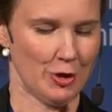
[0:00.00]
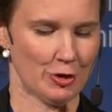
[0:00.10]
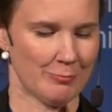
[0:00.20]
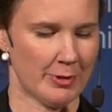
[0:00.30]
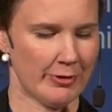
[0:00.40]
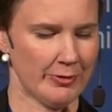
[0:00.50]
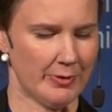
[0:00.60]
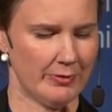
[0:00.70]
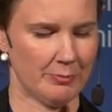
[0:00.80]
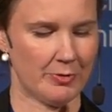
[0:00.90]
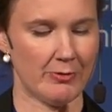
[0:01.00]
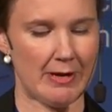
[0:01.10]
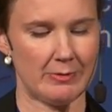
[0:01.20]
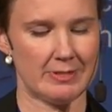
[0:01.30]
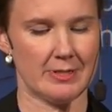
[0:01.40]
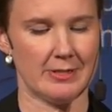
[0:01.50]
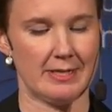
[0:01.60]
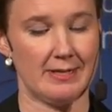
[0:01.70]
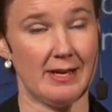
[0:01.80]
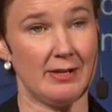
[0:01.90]
Tomorrow, the programme will start
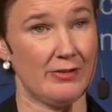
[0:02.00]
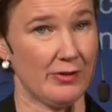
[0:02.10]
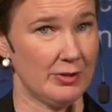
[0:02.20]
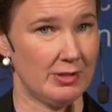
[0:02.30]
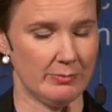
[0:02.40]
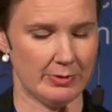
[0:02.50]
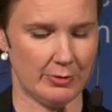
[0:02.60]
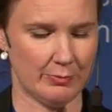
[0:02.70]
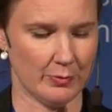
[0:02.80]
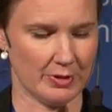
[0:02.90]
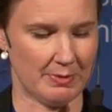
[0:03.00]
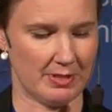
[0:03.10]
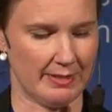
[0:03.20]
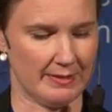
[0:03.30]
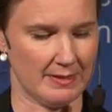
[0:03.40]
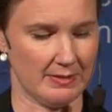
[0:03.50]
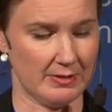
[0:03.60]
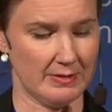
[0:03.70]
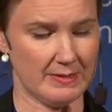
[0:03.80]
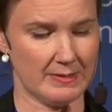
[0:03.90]
at 9:30 with two more specialised
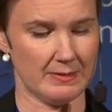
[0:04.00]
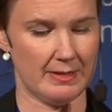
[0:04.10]
sessions,